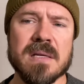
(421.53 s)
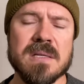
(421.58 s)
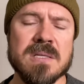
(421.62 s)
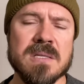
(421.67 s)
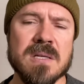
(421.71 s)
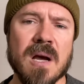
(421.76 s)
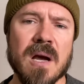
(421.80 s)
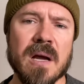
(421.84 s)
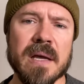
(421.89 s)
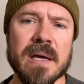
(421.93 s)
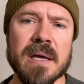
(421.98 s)

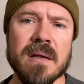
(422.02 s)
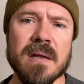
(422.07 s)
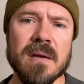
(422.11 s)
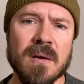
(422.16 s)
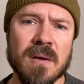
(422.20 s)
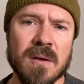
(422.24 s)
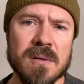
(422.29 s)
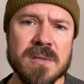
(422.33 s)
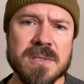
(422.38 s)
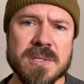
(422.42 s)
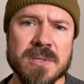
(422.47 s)
socket
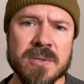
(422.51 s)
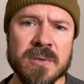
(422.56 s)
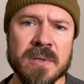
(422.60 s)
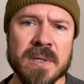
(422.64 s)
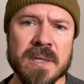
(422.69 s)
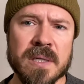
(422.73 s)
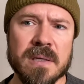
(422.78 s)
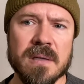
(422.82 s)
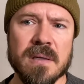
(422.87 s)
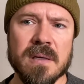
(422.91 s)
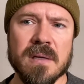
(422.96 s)
onto
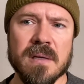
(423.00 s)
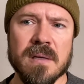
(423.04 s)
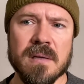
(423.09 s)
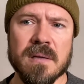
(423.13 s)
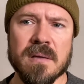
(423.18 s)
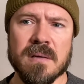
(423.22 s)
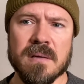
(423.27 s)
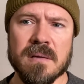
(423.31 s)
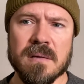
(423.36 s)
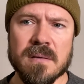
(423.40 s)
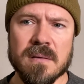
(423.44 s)
it.
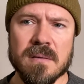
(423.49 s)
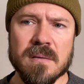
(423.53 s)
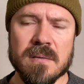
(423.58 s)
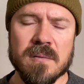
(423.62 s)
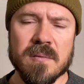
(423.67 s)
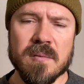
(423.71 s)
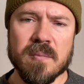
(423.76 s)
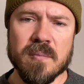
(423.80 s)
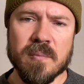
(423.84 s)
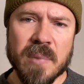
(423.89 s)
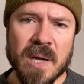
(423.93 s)

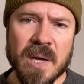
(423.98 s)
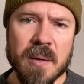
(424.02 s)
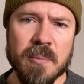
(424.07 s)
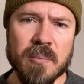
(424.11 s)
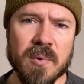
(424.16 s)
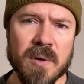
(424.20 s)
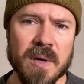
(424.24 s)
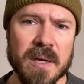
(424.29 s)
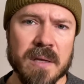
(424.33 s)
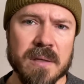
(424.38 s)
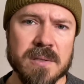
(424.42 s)
Pipe
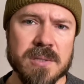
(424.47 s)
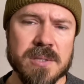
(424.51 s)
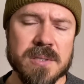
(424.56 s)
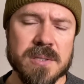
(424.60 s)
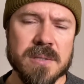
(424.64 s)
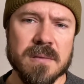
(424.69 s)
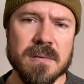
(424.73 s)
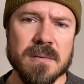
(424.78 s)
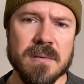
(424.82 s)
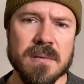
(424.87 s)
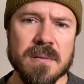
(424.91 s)
wrench.
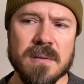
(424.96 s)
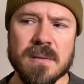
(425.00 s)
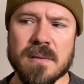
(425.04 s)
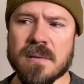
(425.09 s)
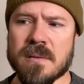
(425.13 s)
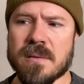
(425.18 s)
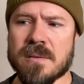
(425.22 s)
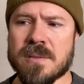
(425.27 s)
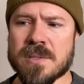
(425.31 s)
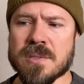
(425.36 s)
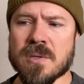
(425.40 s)

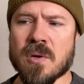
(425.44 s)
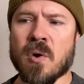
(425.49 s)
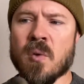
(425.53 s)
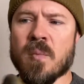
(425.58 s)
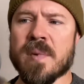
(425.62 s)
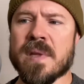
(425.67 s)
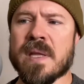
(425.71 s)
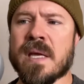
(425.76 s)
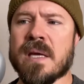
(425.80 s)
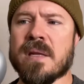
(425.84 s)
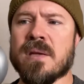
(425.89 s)
Just
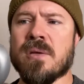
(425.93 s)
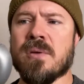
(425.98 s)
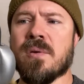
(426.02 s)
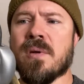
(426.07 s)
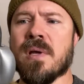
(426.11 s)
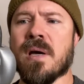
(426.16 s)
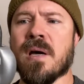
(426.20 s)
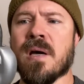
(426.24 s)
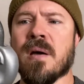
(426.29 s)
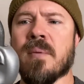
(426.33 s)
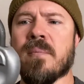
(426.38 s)
open that dude
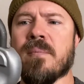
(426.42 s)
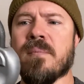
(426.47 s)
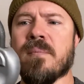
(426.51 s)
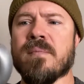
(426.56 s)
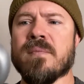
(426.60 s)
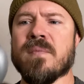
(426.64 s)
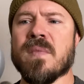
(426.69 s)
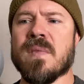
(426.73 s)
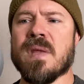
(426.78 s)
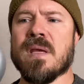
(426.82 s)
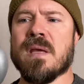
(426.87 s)
up
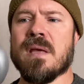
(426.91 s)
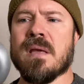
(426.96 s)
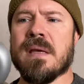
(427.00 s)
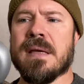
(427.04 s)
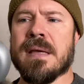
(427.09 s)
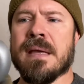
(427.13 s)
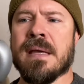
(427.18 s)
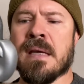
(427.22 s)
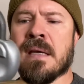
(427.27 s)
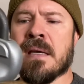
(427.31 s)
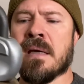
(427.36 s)

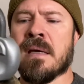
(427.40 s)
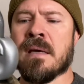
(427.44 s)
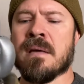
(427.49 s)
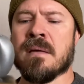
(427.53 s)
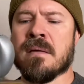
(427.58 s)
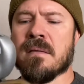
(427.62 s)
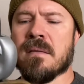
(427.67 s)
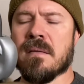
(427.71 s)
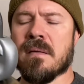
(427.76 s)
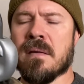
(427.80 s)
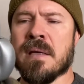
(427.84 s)

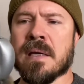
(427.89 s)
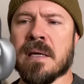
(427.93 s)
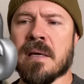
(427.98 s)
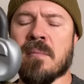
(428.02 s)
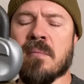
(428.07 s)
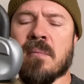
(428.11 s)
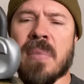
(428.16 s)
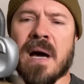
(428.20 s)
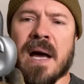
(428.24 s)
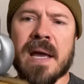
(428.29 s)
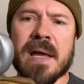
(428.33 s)
and it can
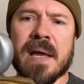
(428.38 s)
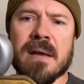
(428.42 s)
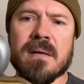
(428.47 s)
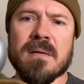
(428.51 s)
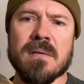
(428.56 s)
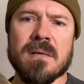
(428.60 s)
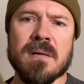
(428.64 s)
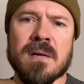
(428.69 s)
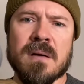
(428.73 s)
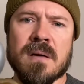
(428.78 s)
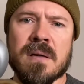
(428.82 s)
bite
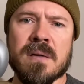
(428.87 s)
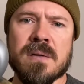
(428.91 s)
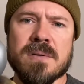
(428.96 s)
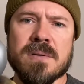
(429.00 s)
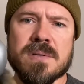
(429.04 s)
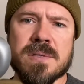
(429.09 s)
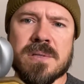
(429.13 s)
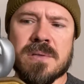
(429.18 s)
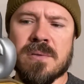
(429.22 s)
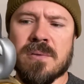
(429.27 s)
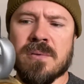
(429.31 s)

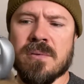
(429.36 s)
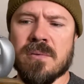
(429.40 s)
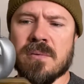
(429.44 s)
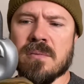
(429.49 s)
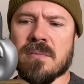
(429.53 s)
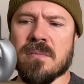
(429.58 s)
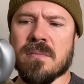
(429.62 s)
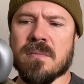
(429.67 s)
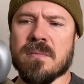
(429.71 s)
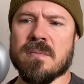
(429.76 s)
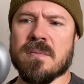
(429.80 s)
onto
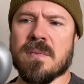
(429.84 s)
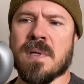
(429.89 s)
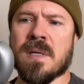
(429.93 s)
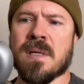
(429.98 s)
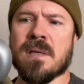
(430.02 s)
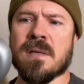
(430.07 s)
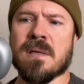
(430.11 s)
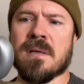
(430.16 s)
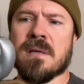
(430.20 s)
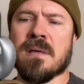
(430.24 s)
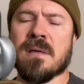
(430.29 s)

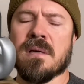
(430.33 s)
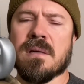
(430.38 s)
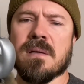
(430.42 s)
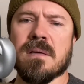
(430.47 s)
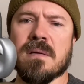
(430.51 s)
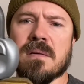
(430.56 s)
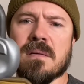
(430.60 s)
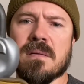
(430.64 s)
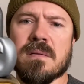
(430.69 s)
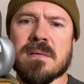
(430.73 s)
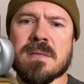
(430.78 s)

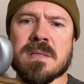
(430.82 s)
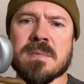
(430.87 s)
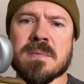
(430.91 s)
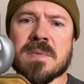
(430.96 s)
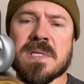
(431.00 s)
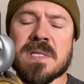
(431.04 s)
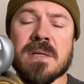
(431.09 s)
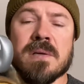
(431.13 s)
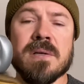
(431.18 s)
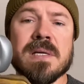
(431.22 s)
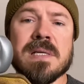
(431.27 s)
some
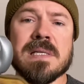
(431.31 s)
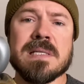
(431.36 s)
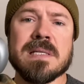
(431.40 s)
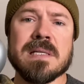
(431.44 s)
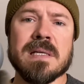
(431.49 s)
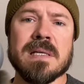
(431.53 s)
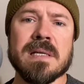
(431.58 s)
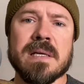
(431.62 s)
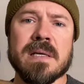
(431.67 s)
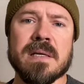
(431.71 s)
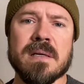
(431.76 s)

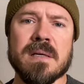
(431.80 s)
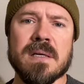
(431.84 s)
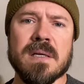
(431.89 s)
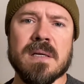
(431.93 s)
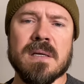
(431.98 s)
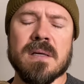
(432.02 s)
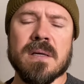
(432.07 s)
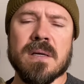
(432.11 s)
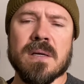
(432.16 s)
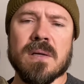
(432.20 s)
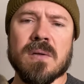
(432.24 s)
seriously
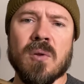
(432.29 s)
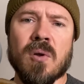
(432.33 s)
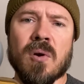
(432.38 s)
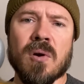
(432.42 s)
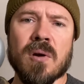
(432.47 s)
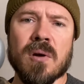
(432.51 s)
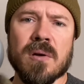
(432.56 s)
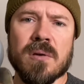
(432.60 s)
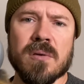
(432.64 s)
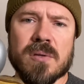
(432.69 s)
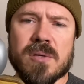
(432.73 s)

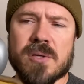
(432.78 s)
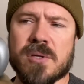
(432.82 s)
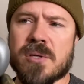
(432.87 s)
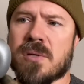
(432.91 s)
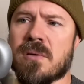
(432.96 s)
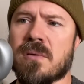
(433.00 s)
large